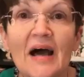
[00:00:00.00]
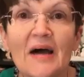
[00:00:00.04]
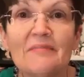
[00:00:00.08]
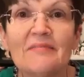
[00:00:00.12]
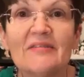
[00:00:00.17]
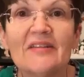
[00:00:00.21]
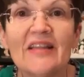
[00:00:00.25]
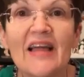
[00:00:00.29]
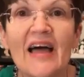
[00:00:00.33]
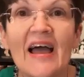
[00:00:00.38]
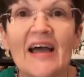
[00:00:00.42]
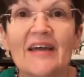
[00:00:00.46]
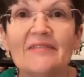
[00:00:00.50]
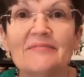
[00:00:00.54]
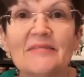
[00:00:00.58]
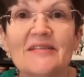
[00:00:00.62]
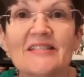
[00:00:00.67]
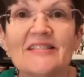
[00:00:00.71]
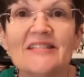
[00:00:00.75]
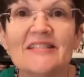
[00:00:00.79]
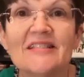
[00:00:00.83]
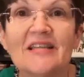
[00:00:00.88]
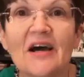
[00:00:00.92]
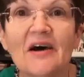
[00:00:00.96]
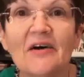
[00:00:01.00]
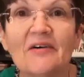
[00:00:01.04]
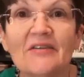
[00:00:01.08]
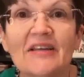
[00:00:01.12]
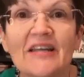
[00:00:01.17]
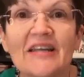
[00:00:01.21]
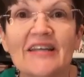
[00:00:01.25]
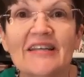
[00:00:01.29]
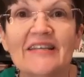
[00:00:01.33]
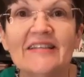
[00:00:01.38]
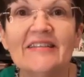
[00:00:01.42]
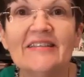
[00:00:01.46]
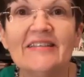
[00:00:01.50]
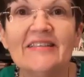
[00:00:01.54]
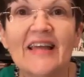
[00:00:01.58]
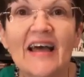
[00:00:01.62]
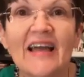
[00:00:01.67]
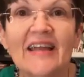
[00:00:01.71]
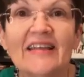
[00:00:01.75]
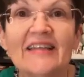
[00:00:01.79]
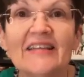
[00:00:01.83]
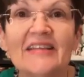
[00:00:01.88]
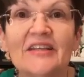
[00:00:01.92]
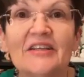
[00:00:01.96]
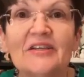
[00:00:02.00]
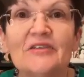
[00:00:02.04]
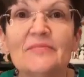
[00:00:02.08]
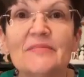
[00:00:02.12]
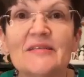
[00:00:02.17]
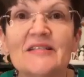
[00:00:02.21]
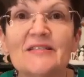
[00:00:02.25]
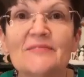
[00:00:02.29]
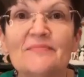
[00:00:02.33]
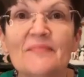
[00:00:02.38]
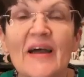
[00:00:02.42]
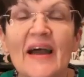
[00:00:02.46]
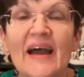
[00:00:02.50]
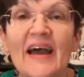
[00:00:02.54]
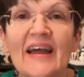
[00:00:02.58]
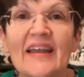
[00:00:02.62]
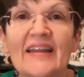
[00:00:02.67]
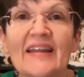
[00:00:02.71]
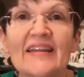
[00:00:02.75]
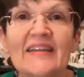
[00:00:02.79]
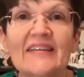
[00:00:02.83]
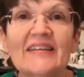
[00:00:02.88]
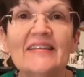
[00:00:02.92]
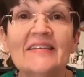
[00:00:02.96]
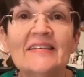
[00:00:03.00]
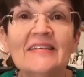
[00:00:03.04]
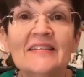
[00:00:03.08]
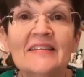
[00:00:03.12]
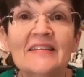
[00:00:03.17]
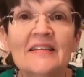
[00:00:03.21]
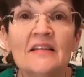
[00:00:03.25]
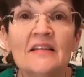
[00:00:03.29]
I'm glad, Miss Tony. Thank you, Miss Patty.